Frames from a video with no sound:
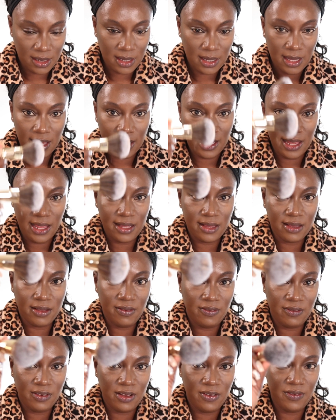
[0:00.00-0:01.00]
I like the
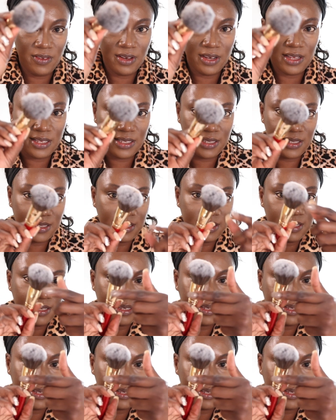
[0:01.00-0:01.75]
fluffiness